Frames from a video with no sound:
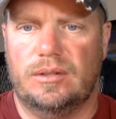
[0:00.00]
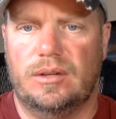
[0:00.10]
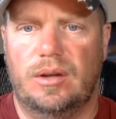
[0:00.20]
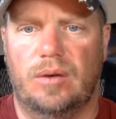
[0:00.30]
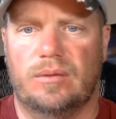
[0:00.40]

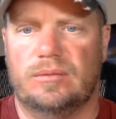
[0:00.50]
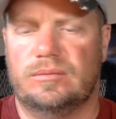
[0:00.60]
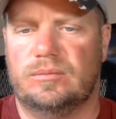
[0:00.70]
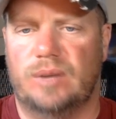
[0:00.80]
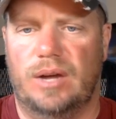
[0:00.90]
Oh,
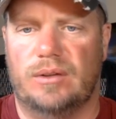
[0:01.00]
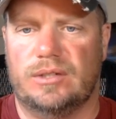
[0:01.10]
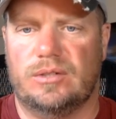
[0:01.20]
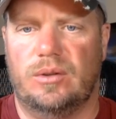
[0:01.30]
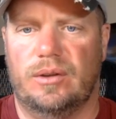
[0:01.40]
wow.
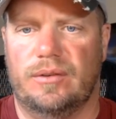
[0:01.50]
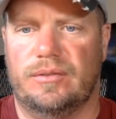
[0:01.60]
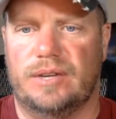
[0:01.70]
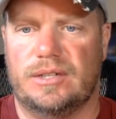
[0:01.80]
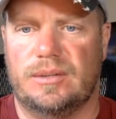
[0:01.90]
Just totally
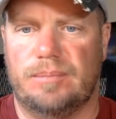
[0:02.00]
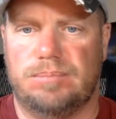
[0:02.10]
refreshed.